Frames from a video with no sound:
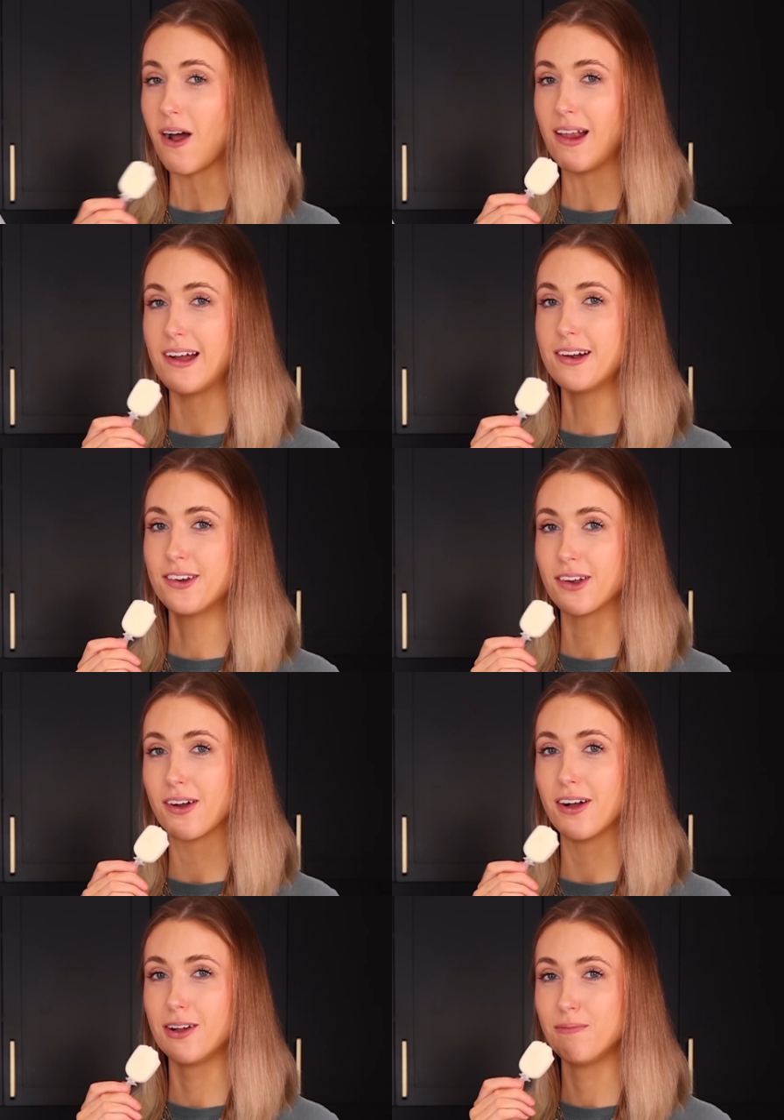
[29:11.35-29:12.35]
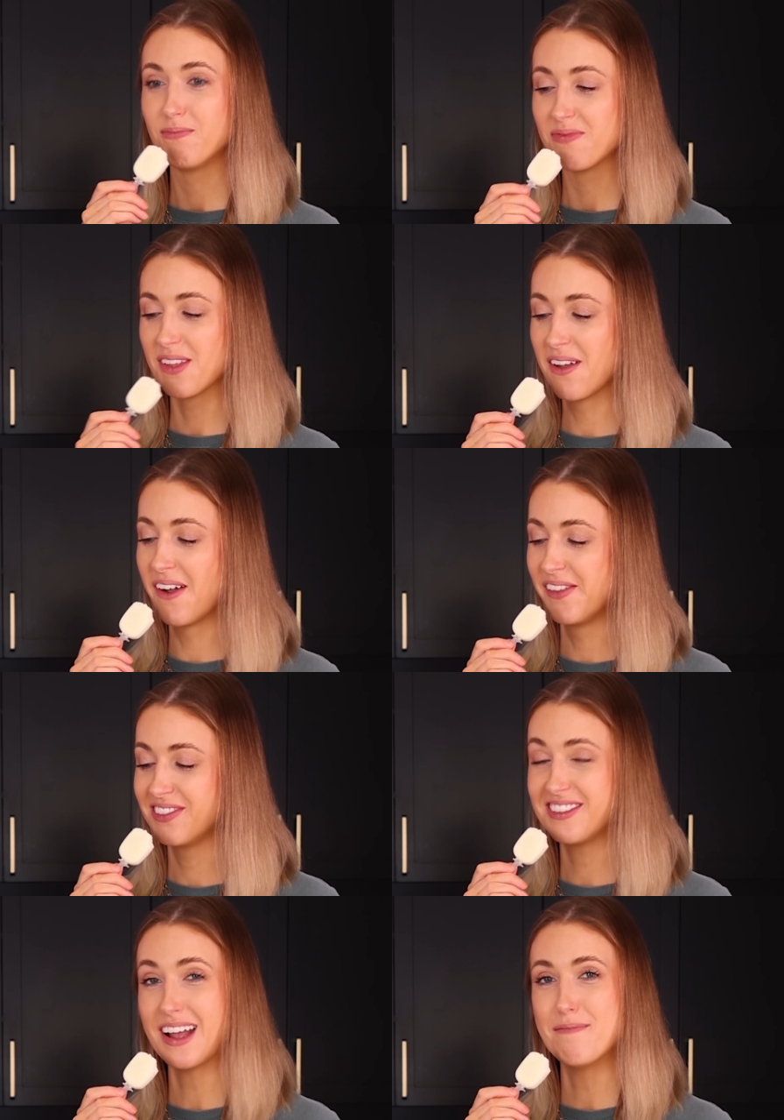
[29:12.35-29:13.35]
Holla at your girl,
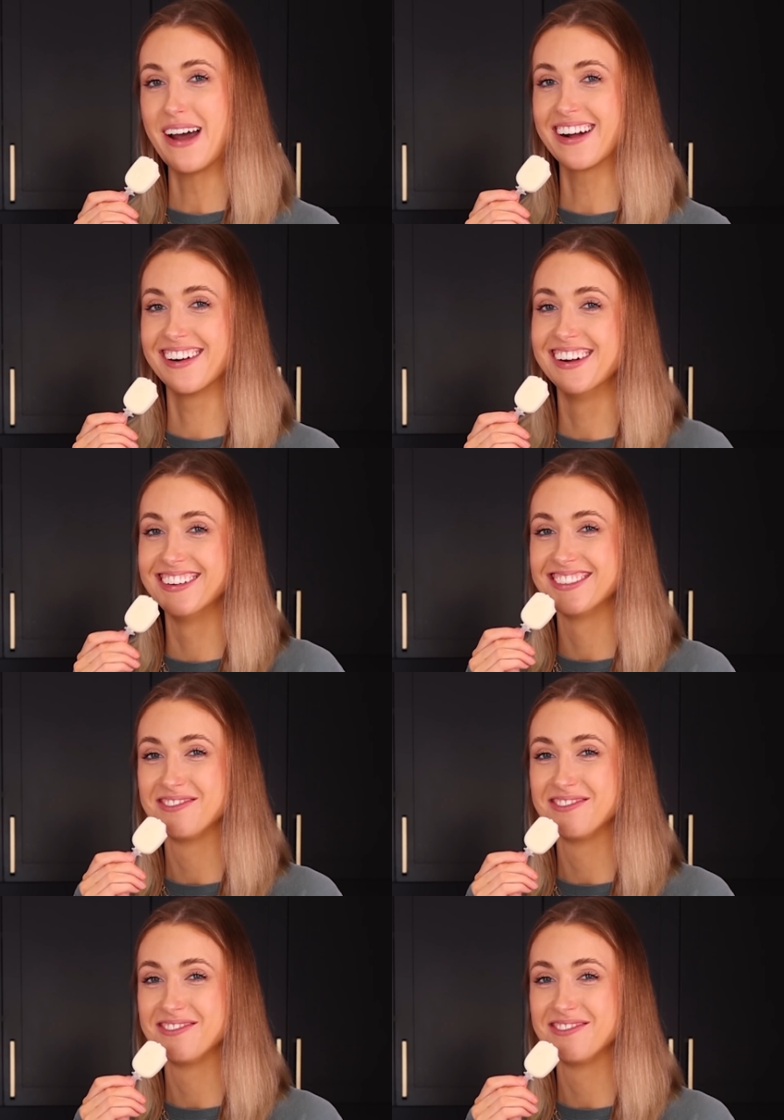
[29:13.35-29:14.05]
Sandbagger.